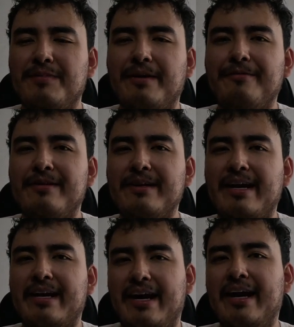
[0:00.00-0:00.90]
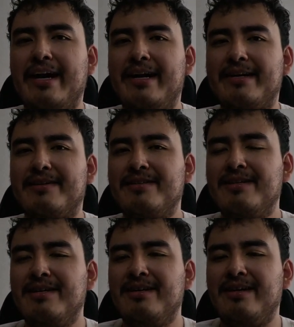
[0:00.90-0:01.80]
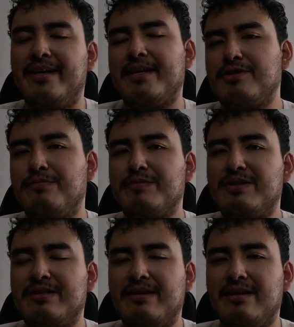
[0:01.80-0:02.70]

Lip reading: definitely I had it. And at some,